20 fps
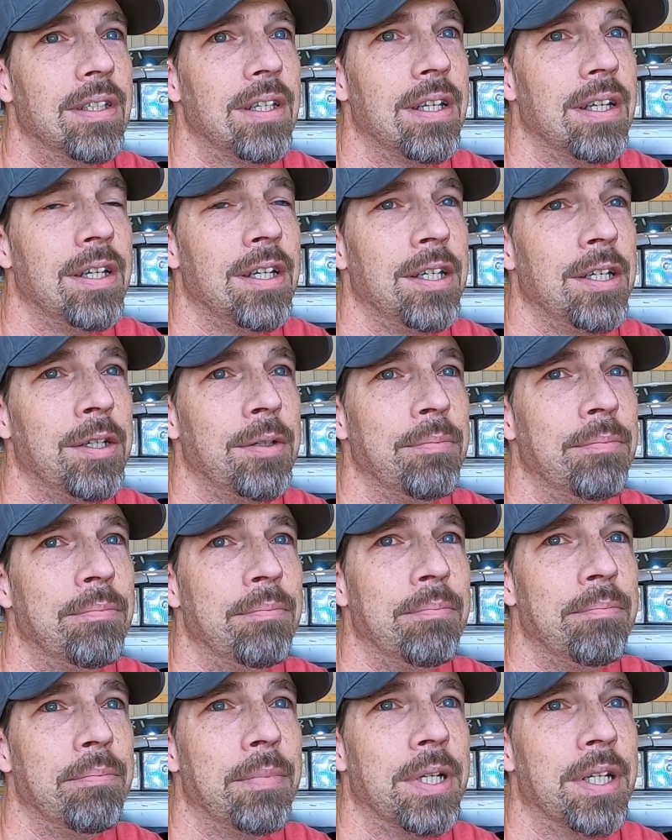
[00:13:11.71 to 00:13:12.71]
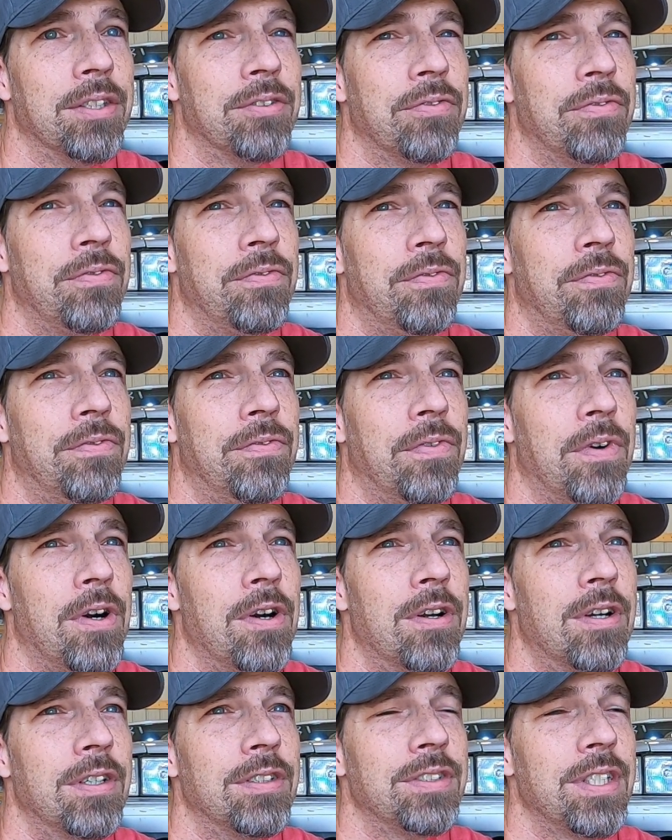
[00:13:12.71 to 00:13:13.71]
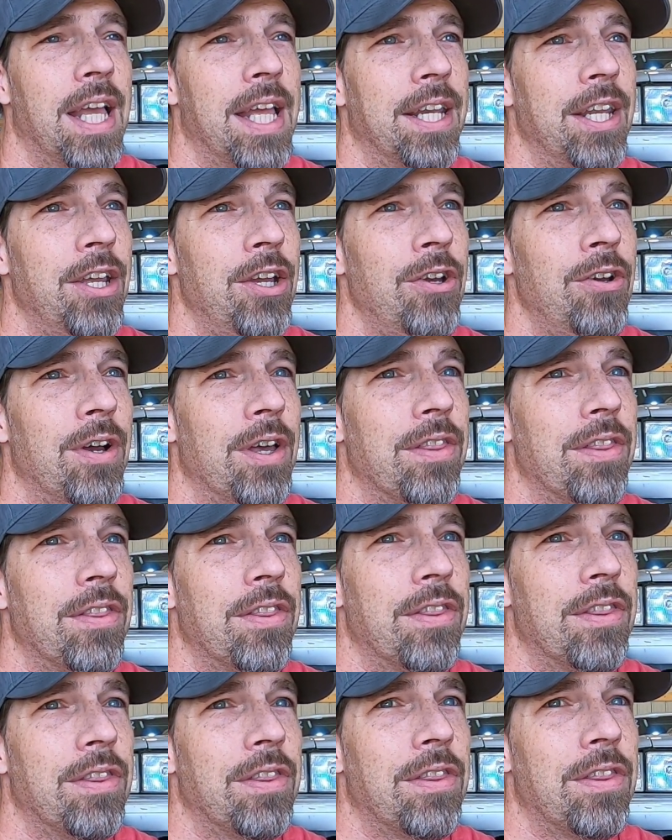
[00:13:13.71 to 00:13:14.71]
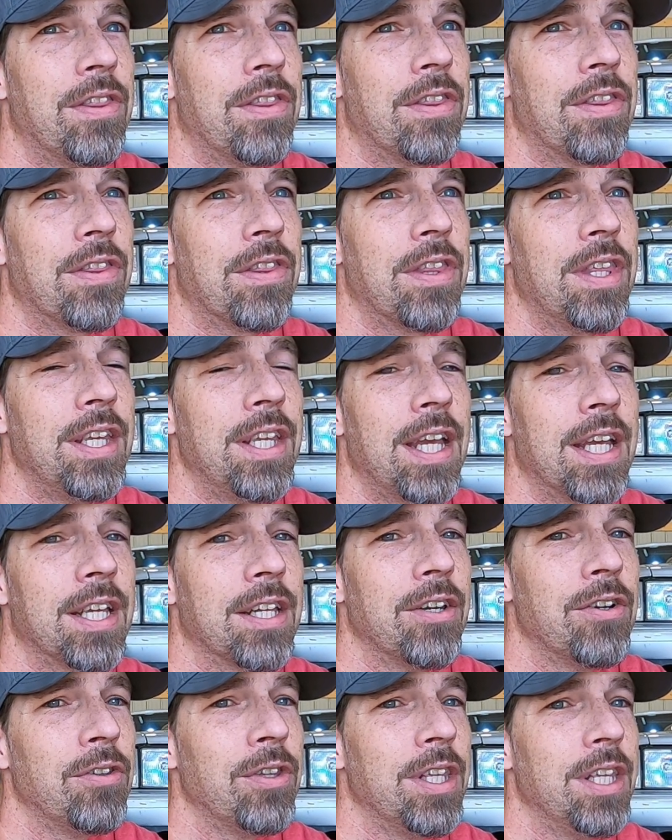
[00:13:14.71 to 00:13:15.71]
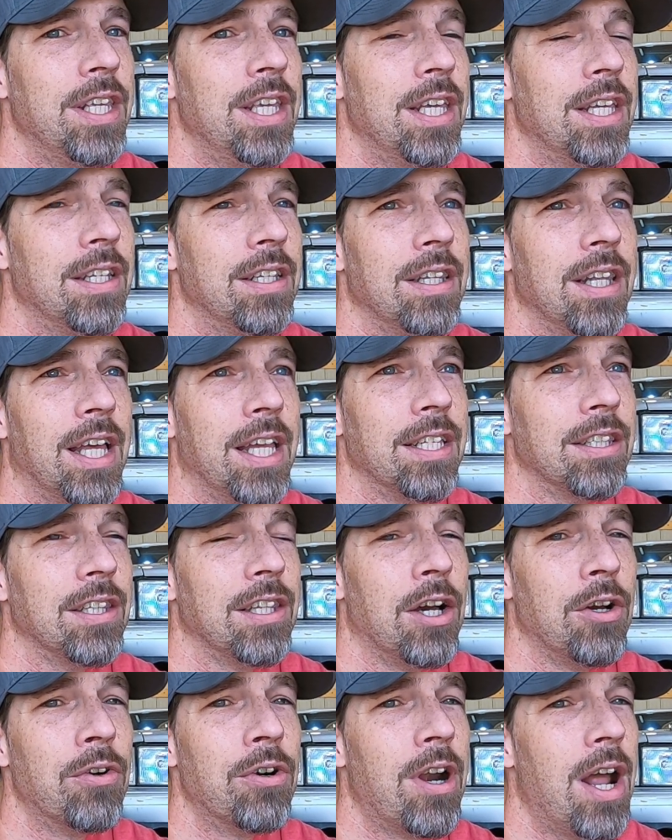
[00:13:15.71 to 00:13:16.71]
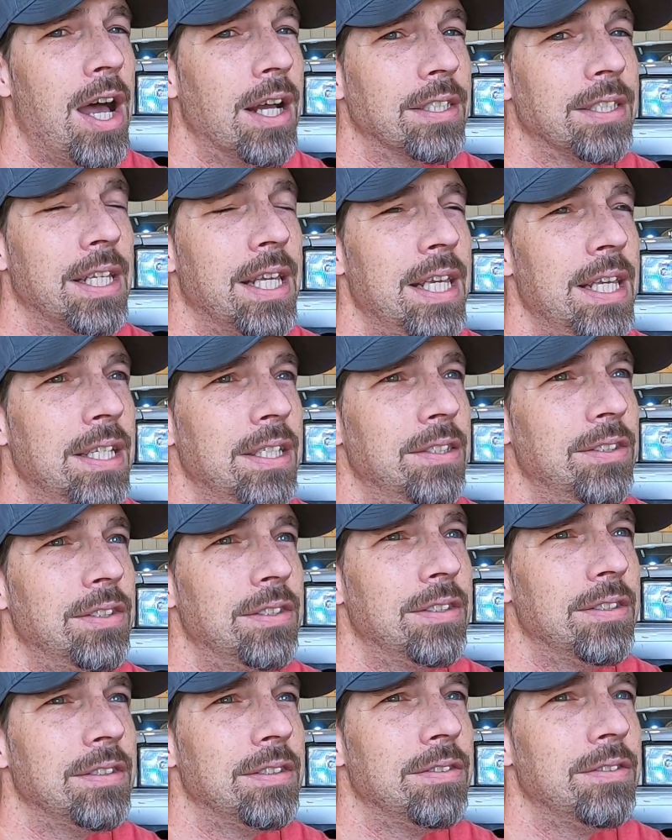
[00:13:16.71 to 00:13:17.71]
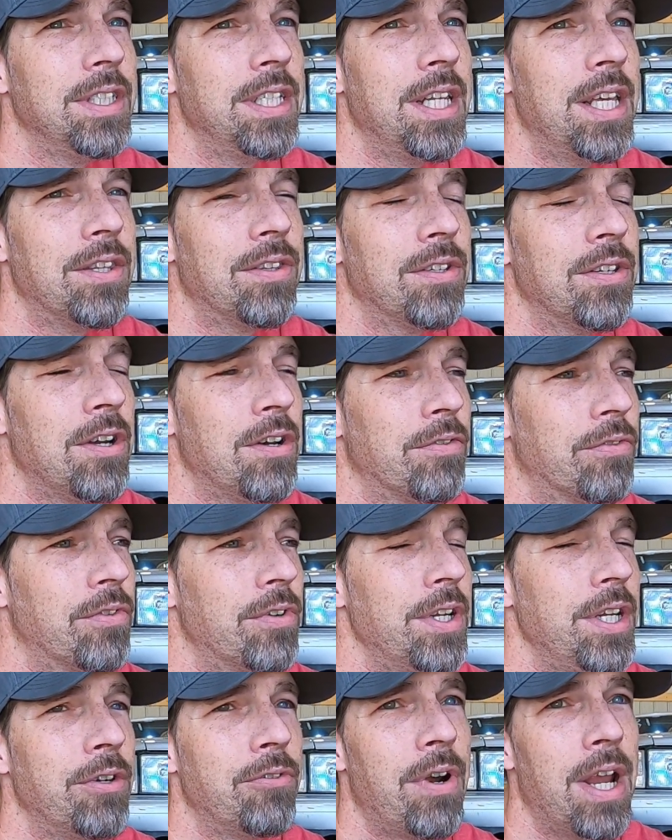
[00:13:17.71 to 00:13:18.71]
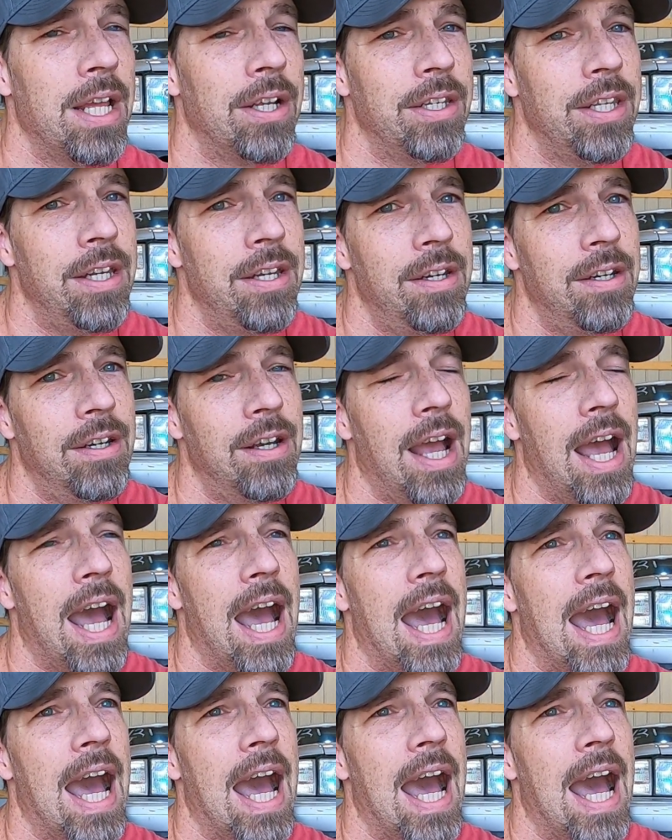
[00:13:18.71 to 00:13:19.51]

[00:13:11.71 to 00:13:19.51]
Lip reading: But as far as I know, I think I can only get like lower octanes in ethanol free around here.